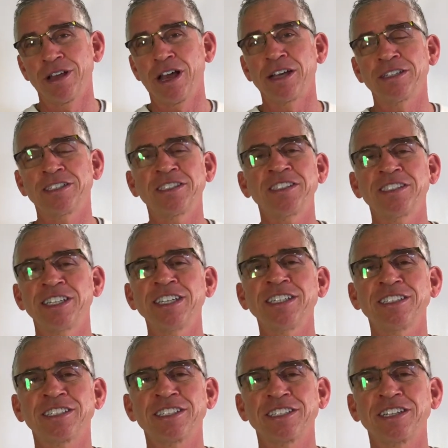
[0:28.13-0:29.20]
a
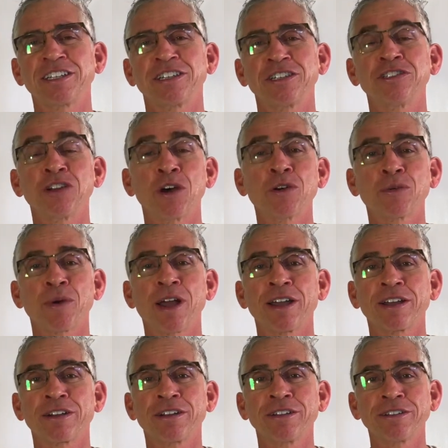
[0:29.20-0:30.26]
seasoned joke
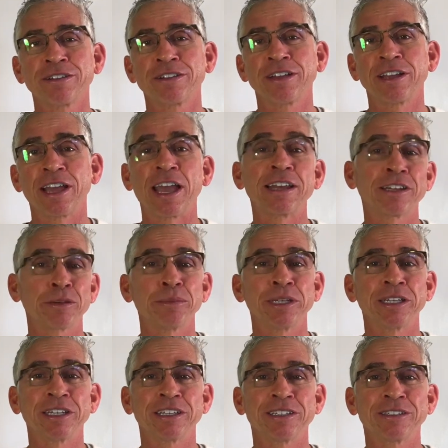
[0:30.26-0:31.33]
writer and
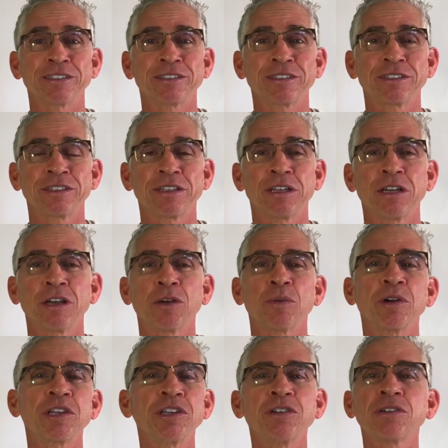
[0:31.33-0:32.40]
comedian,
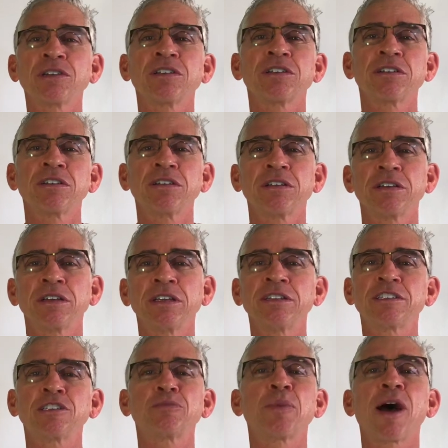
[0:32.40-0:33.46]
where you can
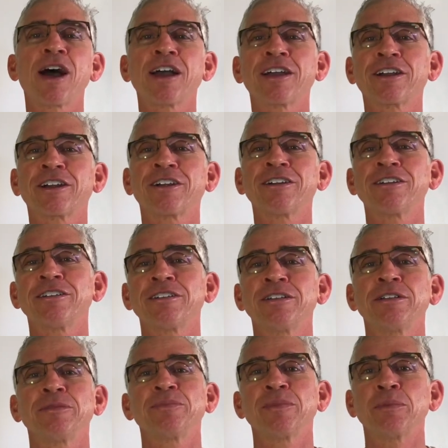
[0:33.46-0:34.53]
inspire,
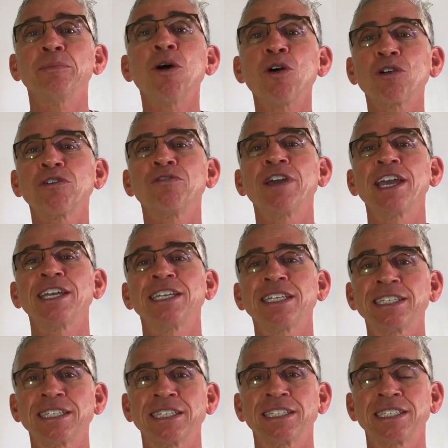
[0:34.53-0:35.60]

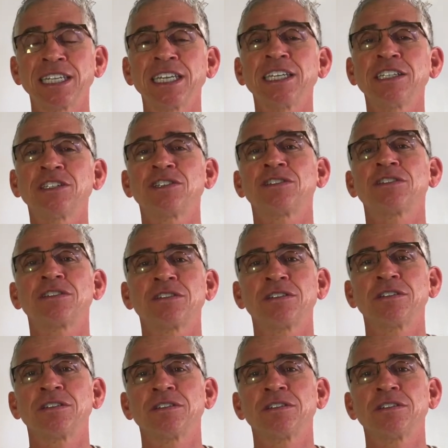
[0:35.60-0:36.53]
motivate, teach,